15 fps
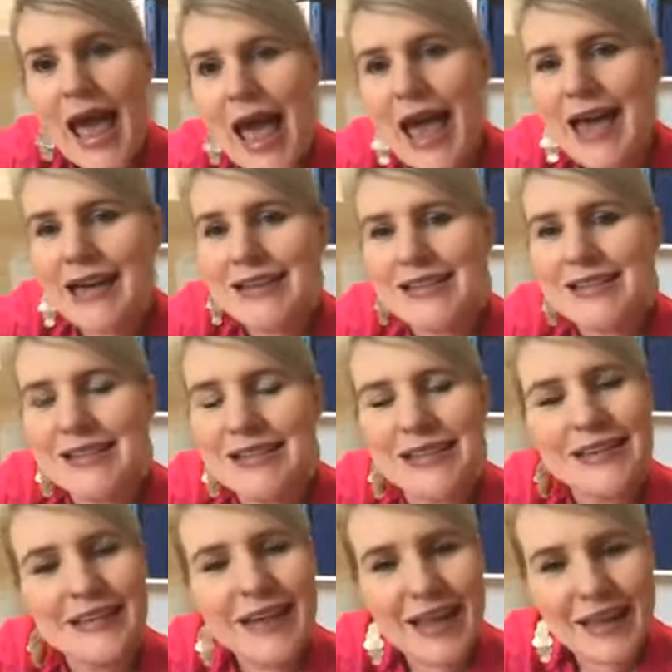And the
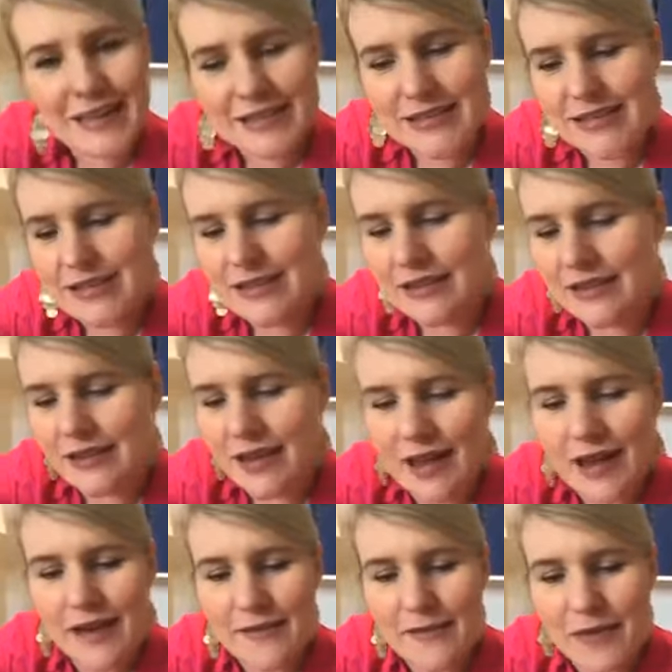next
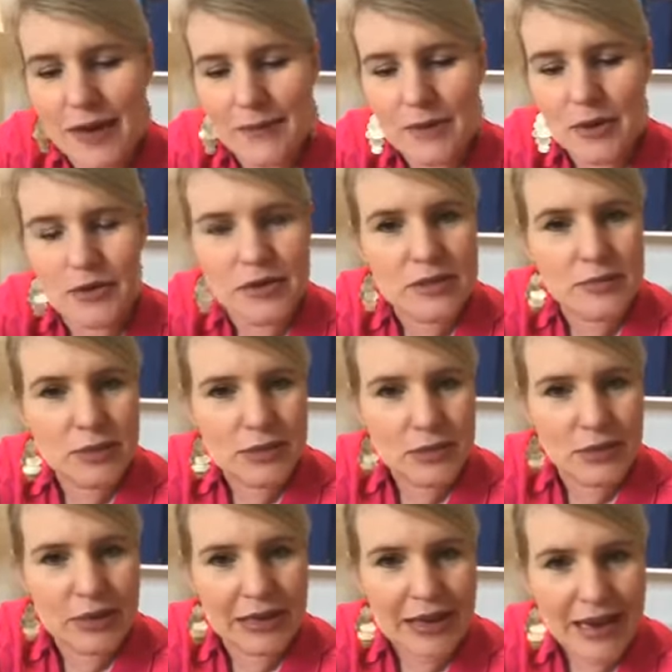live I'm going to be
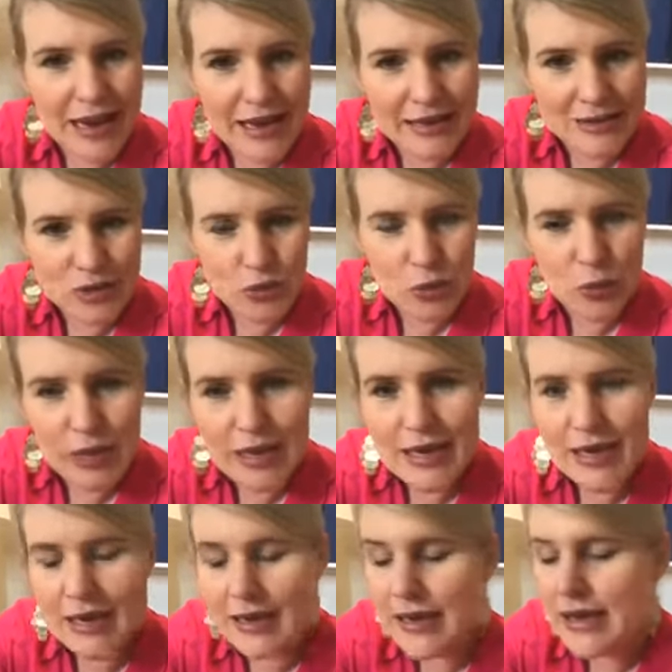doing next
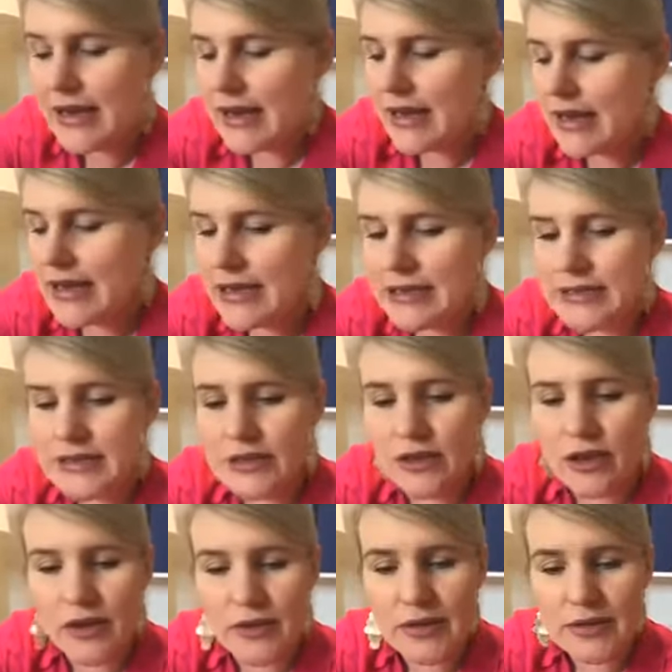week is
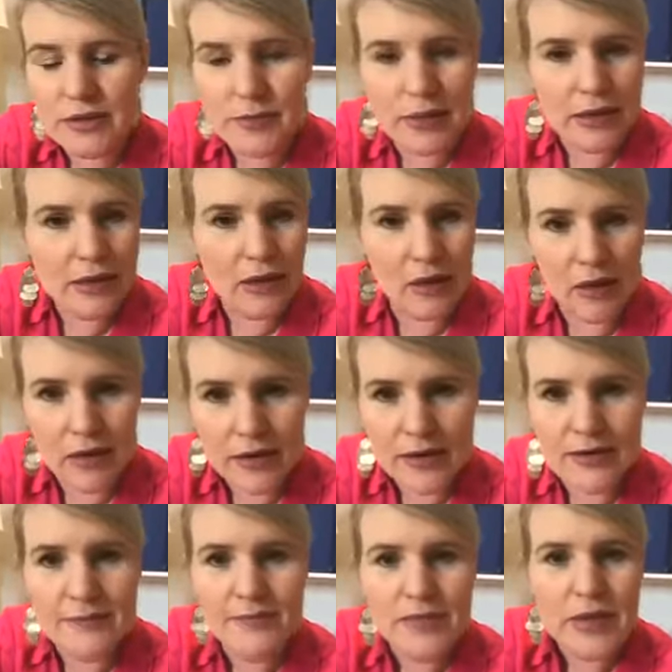going to be
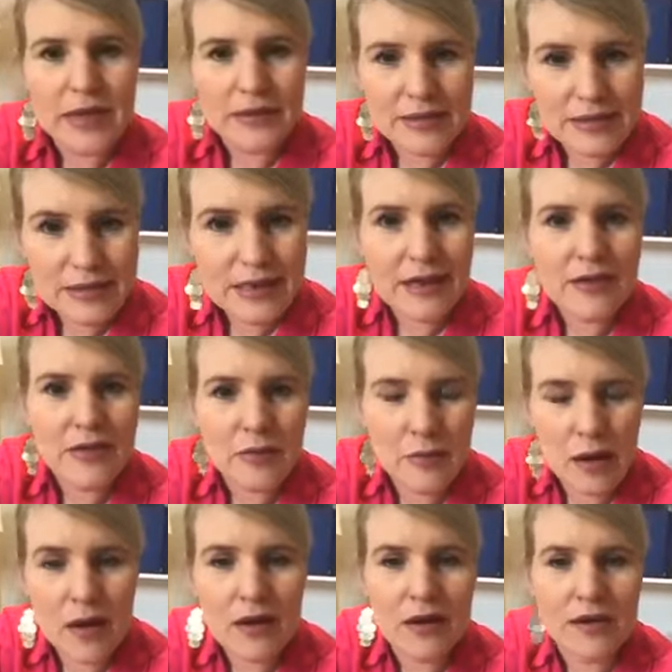on the state of the
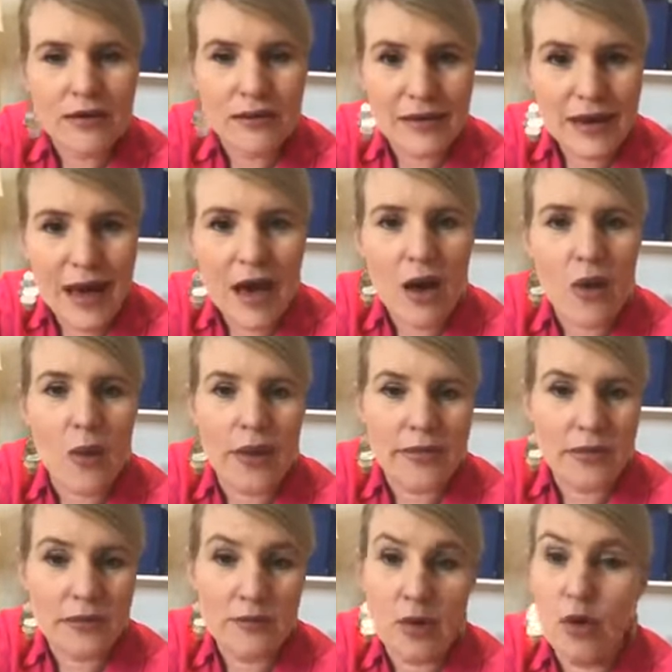market now at
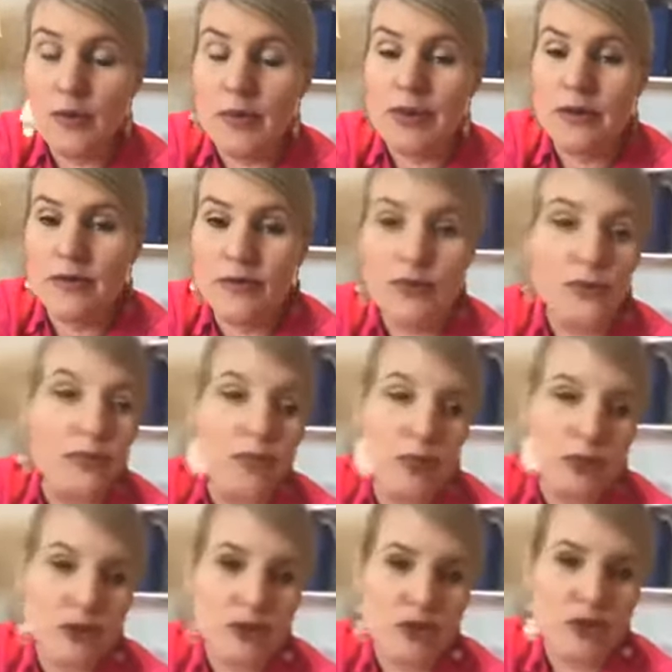the moment for
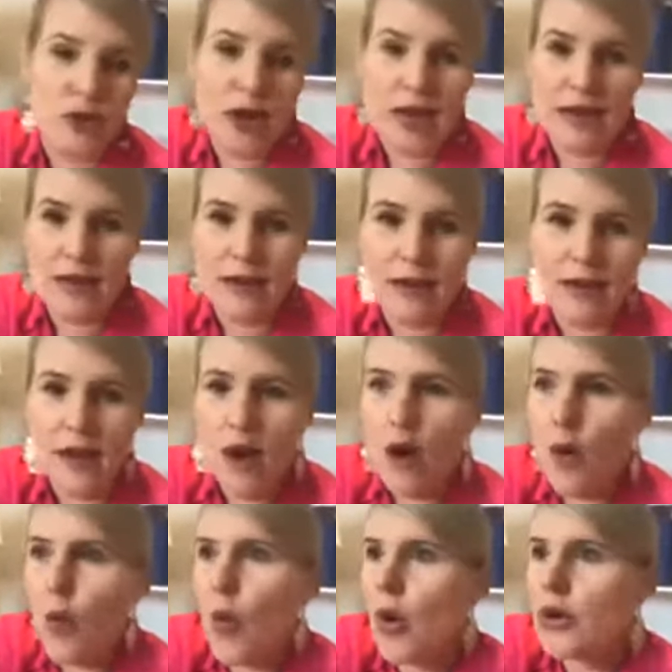virtual training.
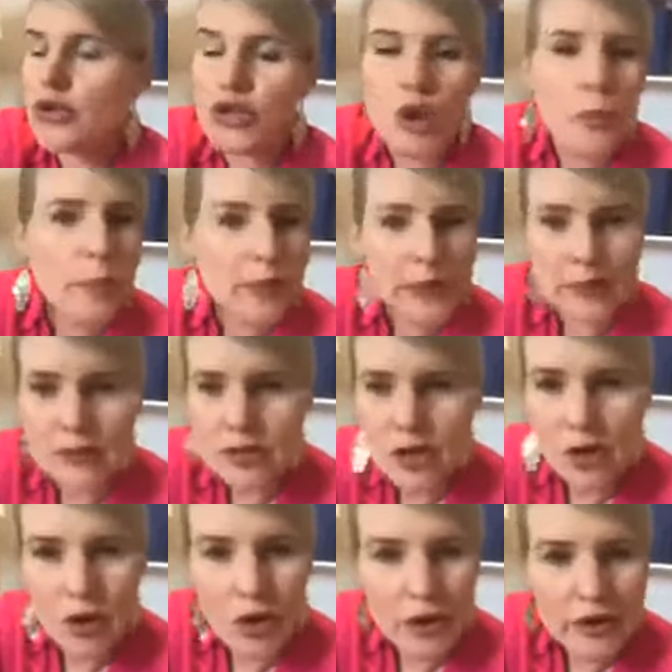What topics
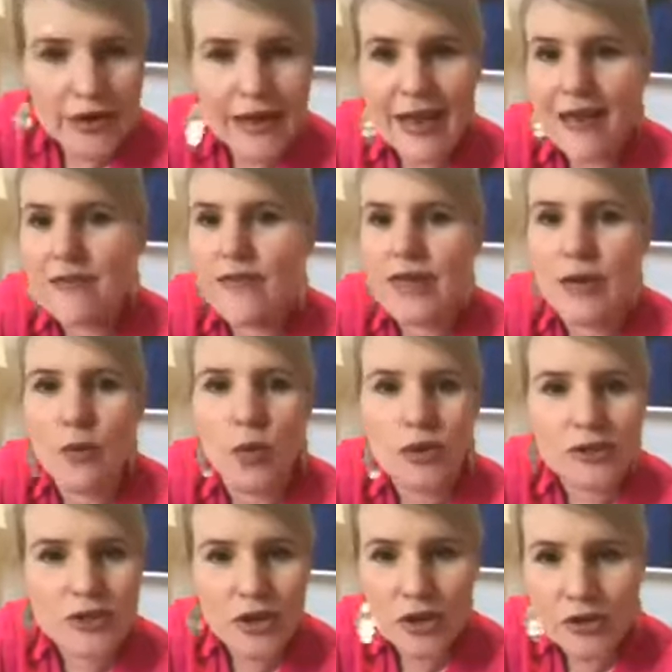are hot and heavy,
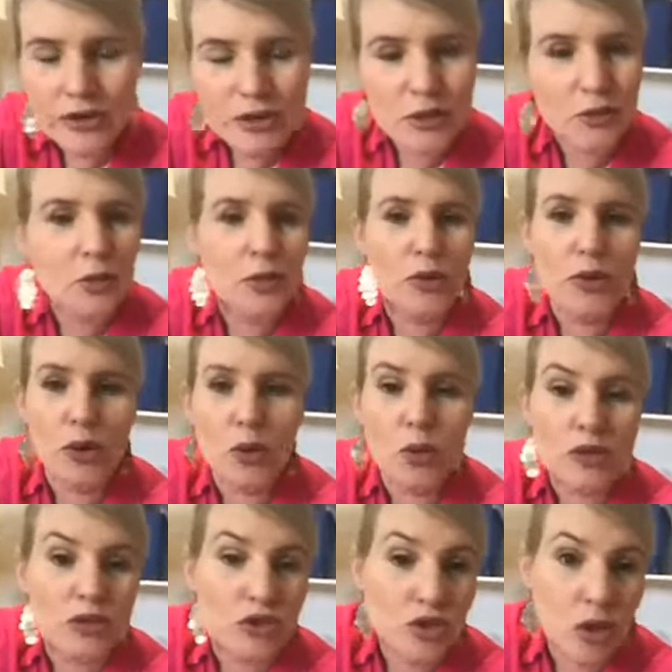what's going to work,
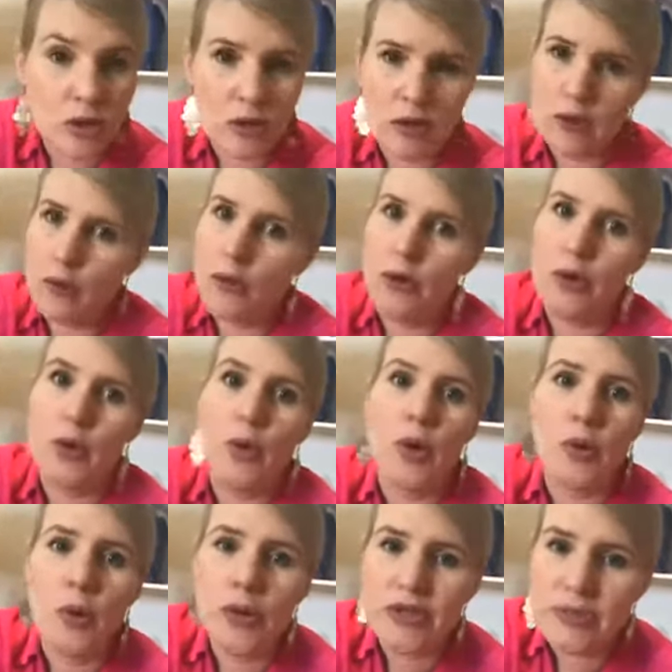what's not going to work,
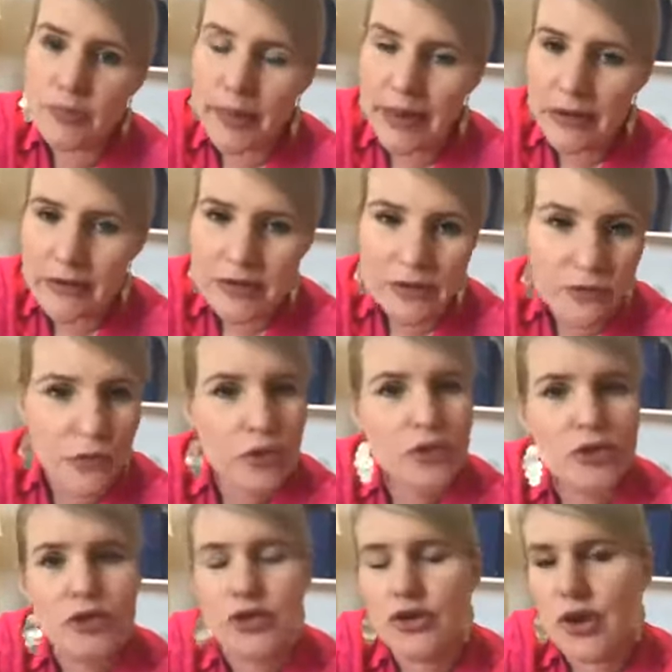what works better as
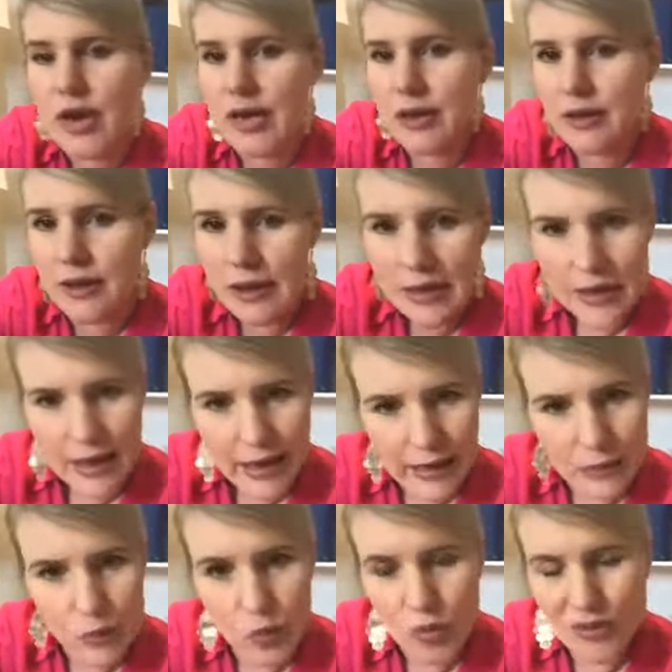virtual training,
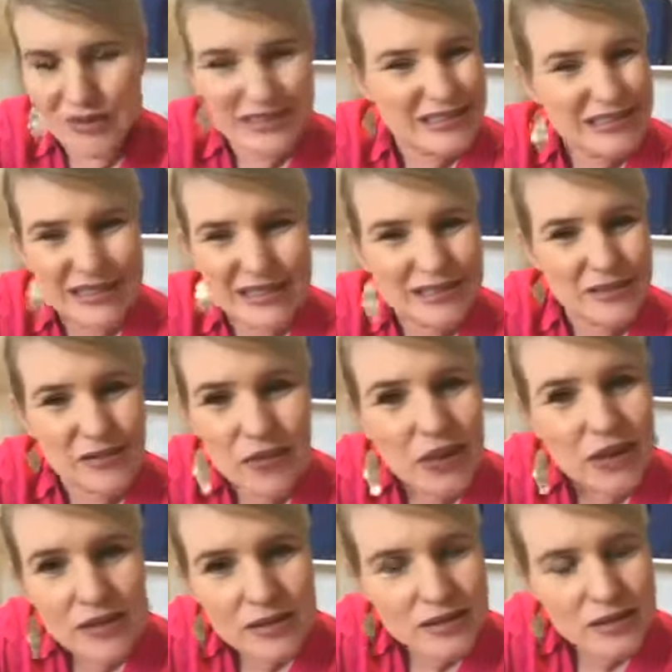and what just
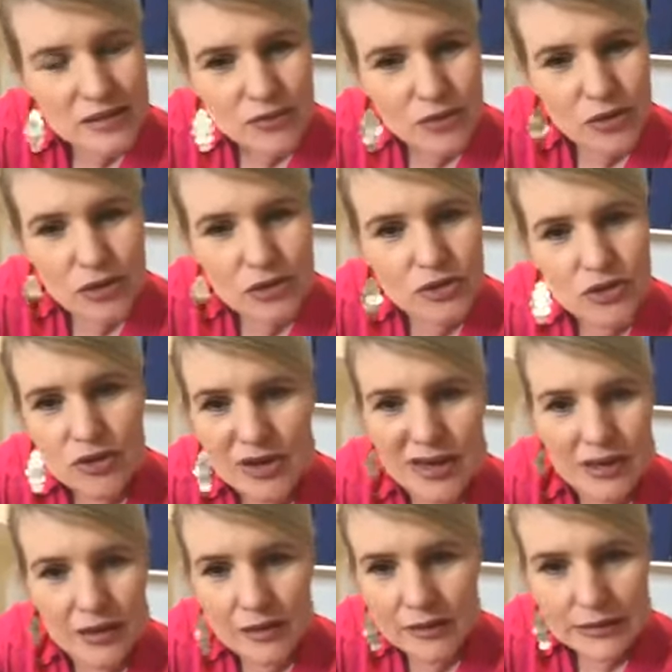fails as virtual
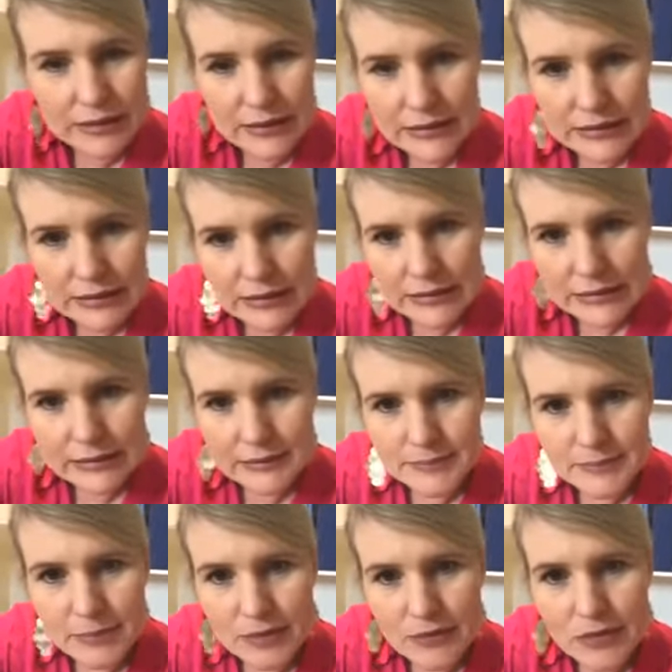training,
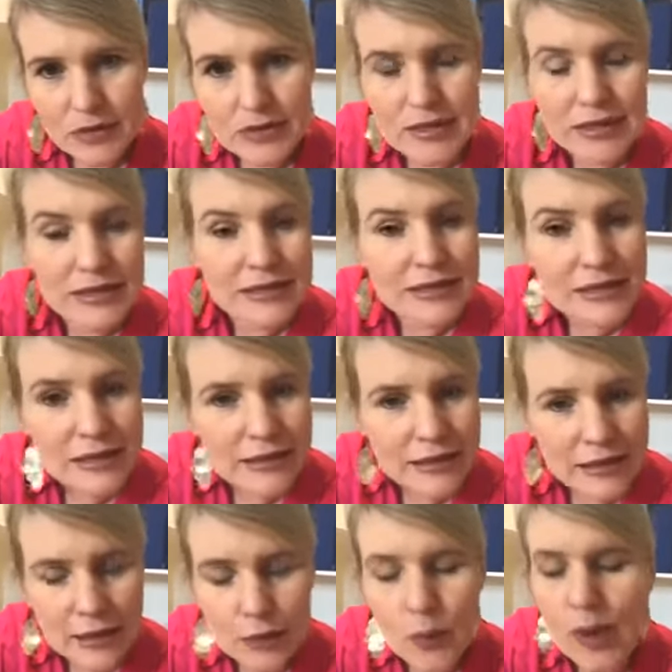if not done
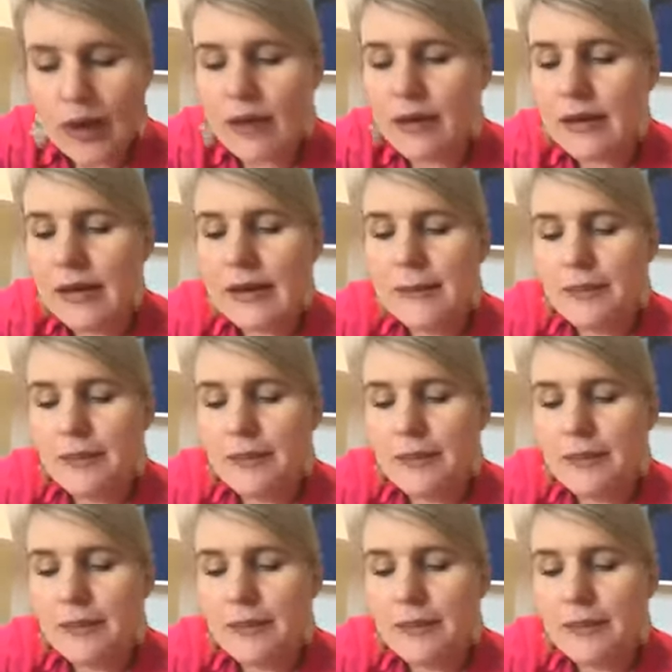exceedingly well.